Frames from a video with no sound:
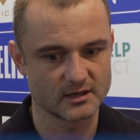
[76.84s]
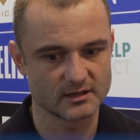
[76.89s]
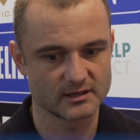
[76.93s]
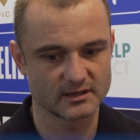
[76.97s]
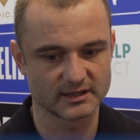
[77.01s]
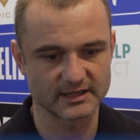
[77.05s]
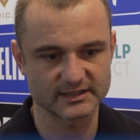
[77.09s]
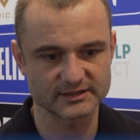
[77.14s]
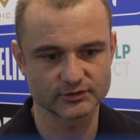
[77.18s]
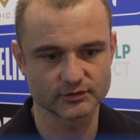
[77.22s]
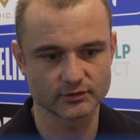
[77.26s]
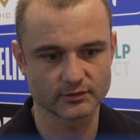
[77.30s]

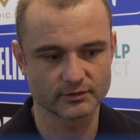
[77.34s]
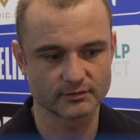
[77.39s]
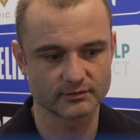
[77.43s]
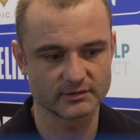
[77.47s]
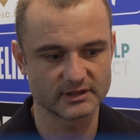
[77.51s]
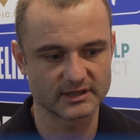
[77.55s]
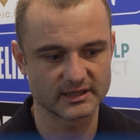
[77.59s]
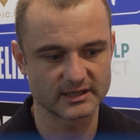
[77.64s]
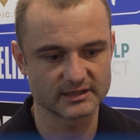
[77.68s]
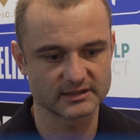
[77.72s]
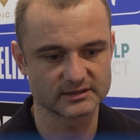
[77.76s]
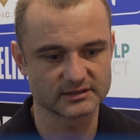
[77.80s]
last 2 or 3
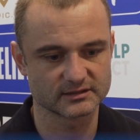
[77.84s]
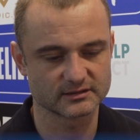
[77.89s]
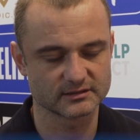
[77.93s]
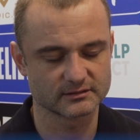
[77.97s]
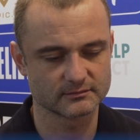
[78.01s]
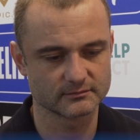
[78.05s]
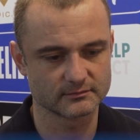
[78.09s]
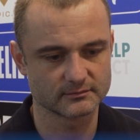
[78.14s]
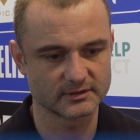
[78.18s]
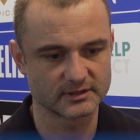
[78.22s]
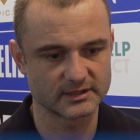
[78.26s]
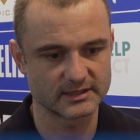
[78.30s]
days,
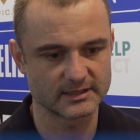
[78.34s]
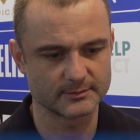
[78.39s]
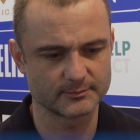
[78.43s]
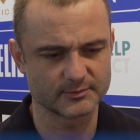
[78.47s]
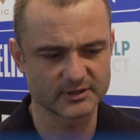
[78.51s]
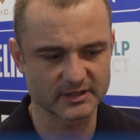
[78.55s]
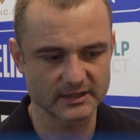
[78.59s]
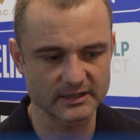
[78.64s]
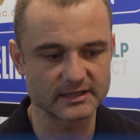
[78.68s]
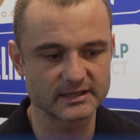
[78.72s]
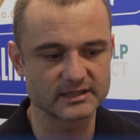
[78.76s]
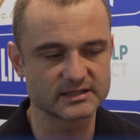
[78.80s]

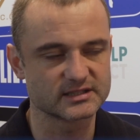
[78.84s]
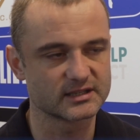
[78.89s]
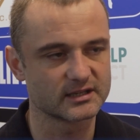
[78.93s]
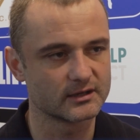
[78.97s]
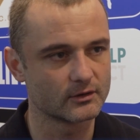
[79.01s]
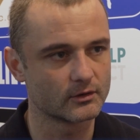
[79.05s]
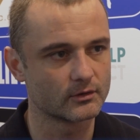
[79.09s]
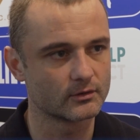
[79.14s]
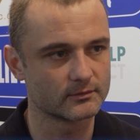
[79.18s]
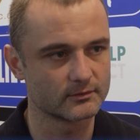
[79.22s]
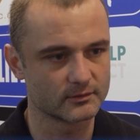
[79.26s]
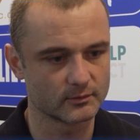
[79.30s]
particularly the
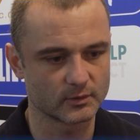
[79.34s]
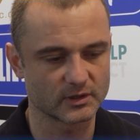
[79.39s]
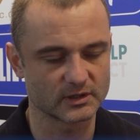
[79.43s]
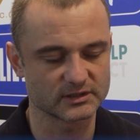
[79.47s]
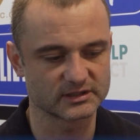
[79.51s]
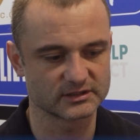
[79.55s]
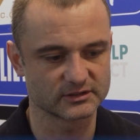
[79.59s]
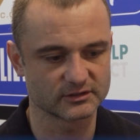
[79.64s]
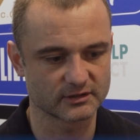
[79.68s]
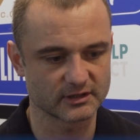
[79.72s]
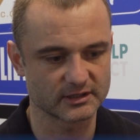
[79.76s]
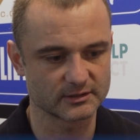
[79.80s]
CEO, worked
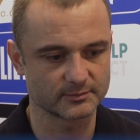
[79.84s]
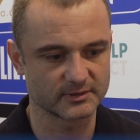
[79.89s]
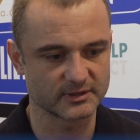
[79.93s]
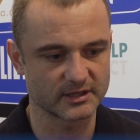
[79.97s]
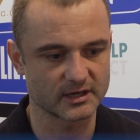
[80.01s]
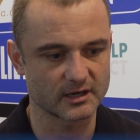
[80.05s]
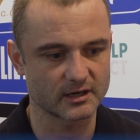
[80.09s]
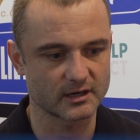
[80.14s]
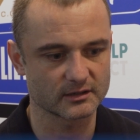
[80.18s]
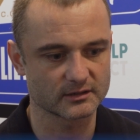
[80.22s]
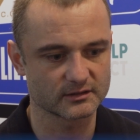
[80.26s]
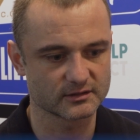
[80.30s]
incredibly
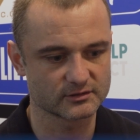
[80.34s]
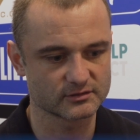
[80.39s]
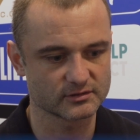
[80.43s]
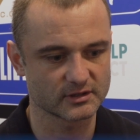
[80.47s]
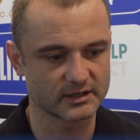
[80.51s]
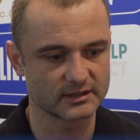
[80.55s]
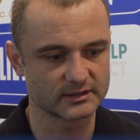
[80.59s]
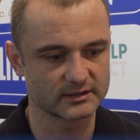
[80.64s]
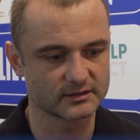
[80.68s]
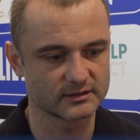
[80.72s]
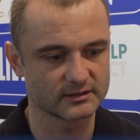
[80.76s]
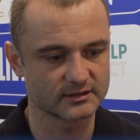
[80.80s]
hard to try
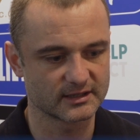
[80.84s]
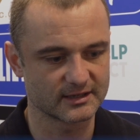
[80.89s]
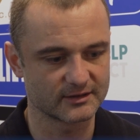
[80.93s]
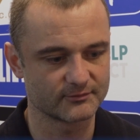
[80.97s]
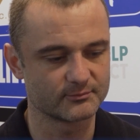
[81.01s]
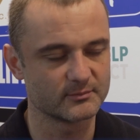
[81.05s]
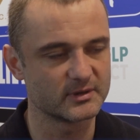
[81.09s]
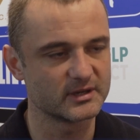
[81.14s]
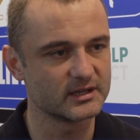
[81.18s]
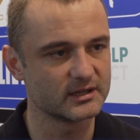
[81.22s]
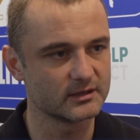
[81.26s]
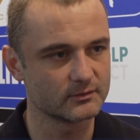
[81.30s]
and give
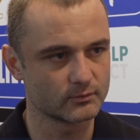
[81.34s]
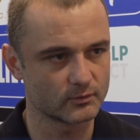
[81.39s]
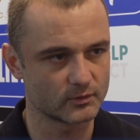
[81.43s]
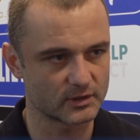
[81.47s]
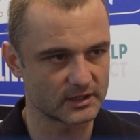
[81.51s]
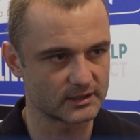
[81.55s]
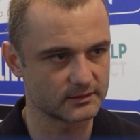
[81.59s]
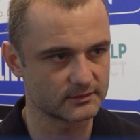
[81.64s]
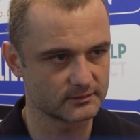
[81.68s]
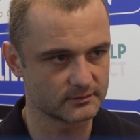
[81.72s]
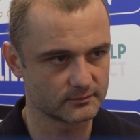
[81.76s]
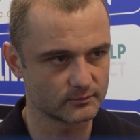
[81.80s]
me
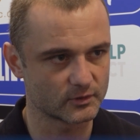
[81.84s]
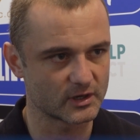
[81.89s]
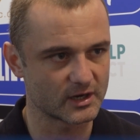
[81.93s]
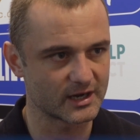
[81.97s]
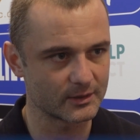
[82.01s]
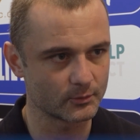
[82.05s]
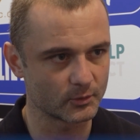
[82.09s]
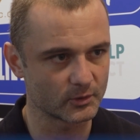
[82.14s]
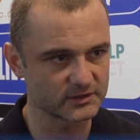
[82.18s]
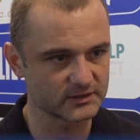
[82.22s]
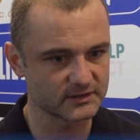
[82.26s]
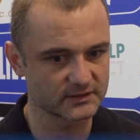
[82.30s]
what
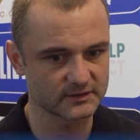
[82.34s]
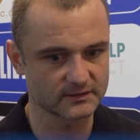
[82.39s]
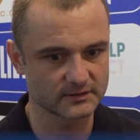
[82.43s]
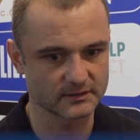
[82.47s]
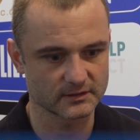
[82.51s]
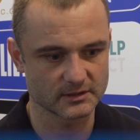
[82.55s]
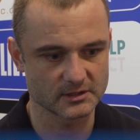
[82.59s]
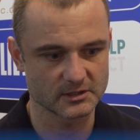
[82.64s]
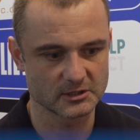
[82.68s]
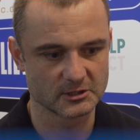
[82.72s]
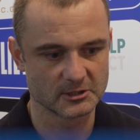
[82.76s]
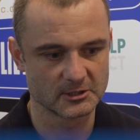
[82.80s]
I wanted.
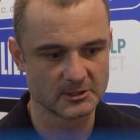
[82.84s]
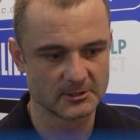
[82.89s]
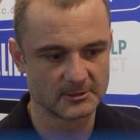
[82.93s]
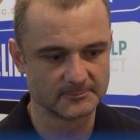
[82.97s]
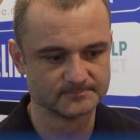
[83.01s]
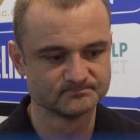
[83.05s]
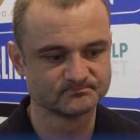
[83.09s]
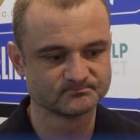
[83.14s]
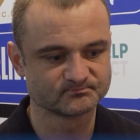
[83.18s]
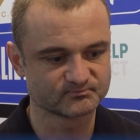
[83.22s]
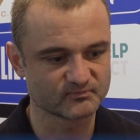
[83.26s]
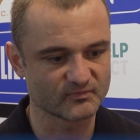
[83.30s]

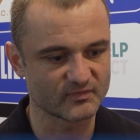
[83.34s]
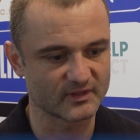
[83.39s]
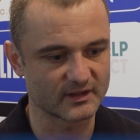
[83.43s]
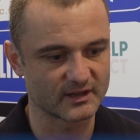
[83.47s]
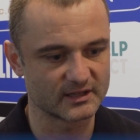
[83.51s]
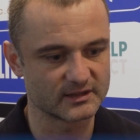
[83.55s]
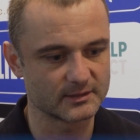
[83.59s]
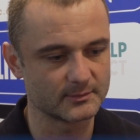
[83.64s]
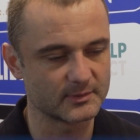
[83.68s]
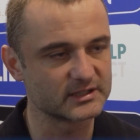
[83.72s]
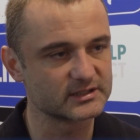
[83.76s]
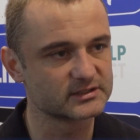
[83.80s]

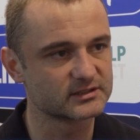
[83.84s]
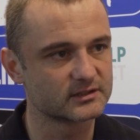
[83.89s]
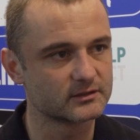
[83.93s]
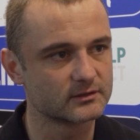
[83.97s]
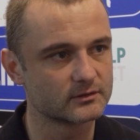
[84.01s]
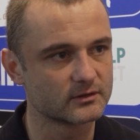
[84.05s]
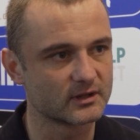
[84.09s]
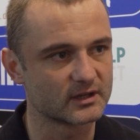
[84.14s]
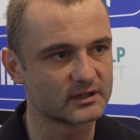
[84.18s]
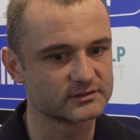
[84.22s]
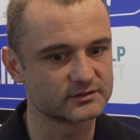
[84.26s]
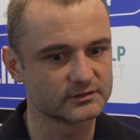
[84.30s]
And they managed to
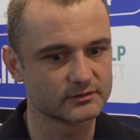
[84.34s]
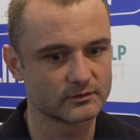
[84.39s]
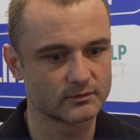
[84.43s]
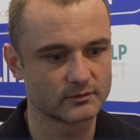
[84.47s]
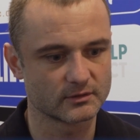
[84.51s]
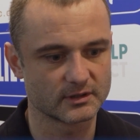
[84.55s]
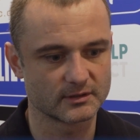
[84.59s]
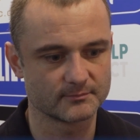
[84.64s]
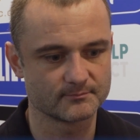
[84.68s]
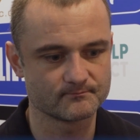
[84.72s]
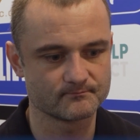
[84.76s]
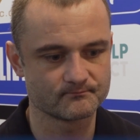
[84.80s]
do that.
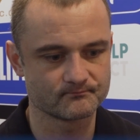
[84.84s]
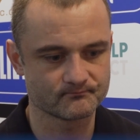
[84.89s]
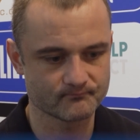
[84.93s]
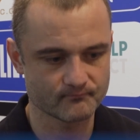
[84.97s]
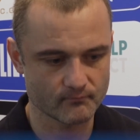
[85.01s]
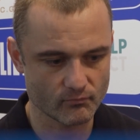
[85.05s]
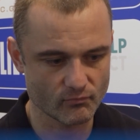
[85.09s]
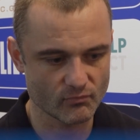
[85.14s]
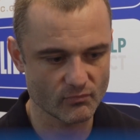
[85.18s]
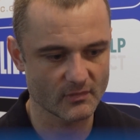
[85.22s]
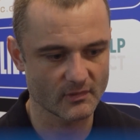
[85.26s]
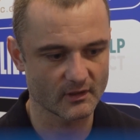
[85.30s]
So
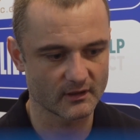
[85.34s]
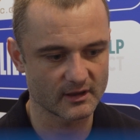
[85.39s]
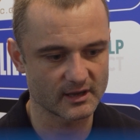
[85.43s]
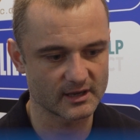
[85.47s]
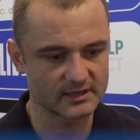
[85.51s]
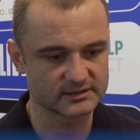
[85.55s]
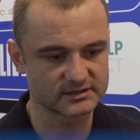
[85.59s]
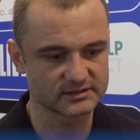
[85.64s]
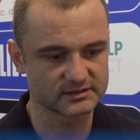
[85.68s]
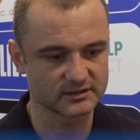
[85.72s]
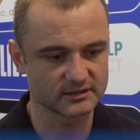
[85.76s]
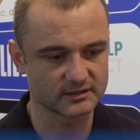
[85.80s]

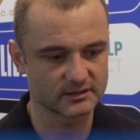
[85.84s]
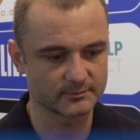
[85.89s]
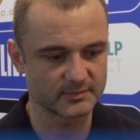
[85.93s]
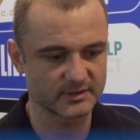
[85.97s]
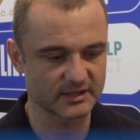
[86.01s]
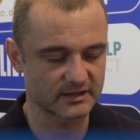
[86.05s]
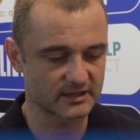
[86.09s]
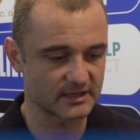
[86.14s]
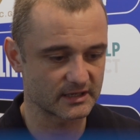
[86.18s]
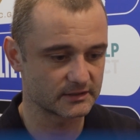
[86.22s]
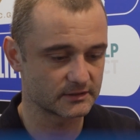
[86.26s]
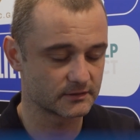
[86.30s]
it's a
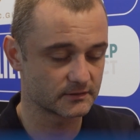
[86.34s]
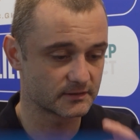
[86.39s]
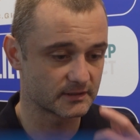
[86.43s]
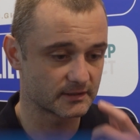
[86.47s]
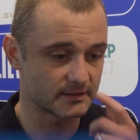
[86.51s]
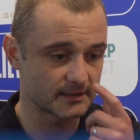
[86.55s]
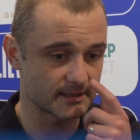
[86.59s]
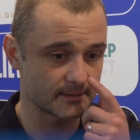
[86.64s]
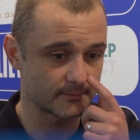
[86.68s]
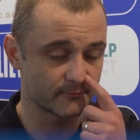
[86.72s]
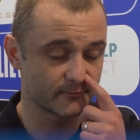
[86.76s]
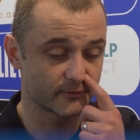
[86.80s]
big thank you to
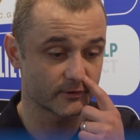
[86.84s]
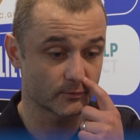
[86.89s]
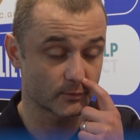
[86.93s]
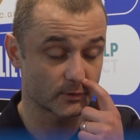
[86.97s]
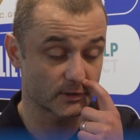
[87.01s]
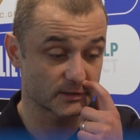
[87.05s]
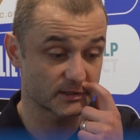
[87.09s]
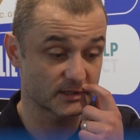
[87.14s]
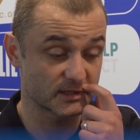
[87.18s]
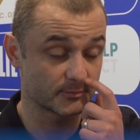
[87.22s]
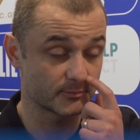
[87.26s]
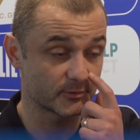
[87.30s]
them for the
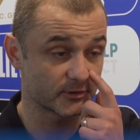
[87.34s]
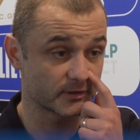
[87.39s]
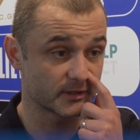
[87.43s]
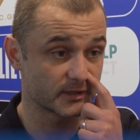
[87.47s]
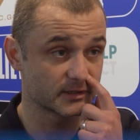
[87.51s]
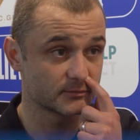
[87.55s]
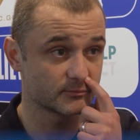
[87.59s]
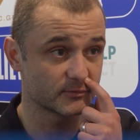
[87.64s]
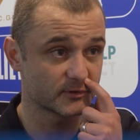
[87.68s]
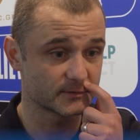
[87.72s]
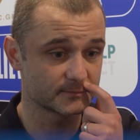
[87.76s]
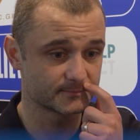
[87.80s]
work that they put
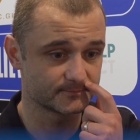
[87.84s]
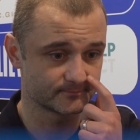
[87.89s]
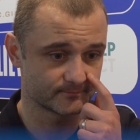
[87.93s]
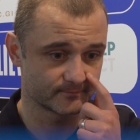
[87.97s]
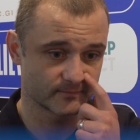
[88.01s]
in. But